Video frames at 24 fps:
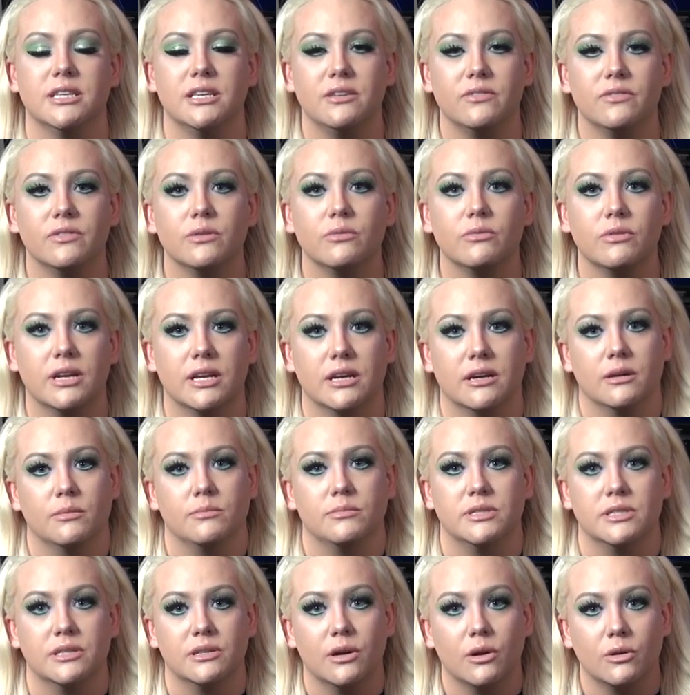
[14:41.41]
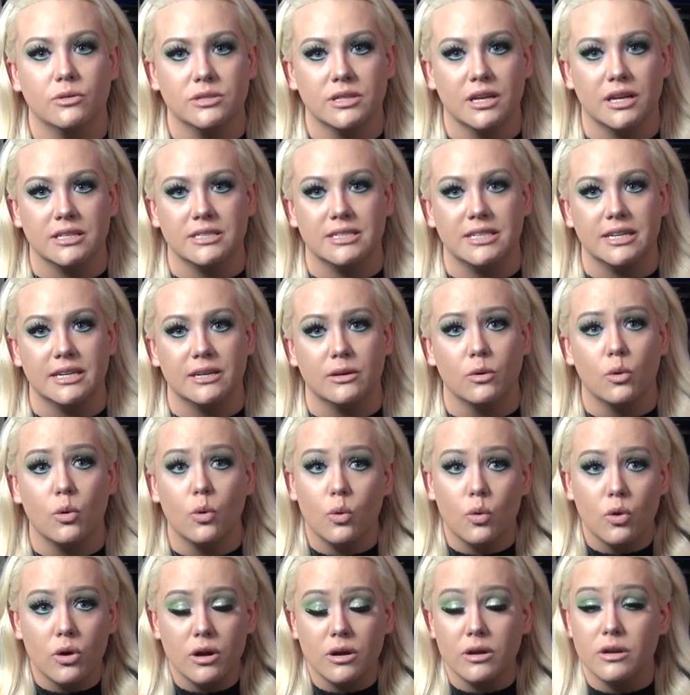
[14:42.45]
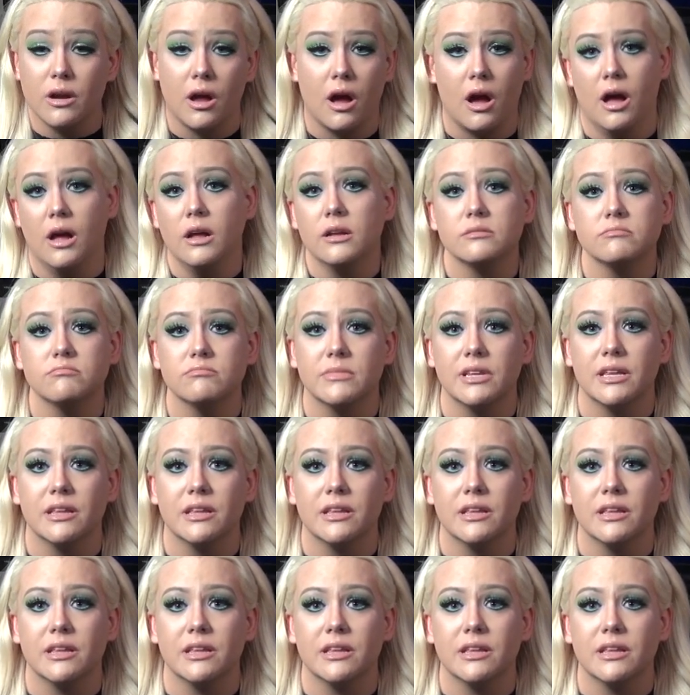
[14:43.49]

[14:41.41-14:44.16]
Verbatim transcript: even when it comes to ghost hunting or not.